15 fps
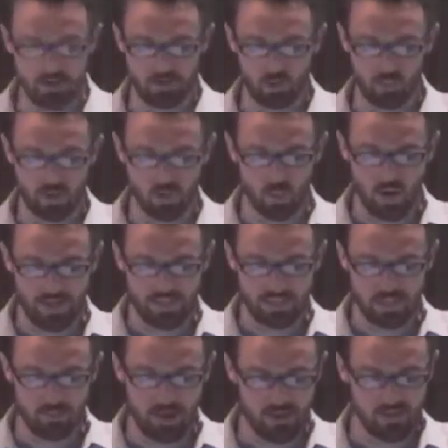also written
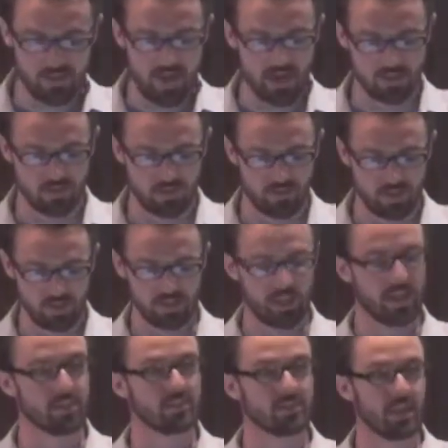widely about the national faith
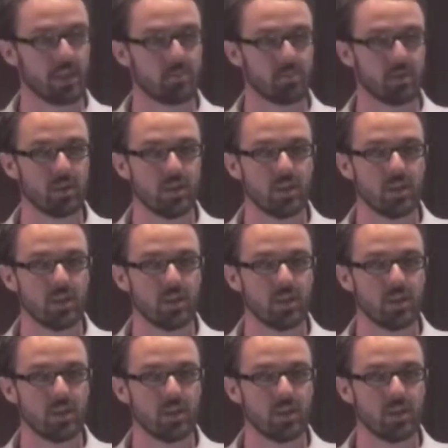landscape.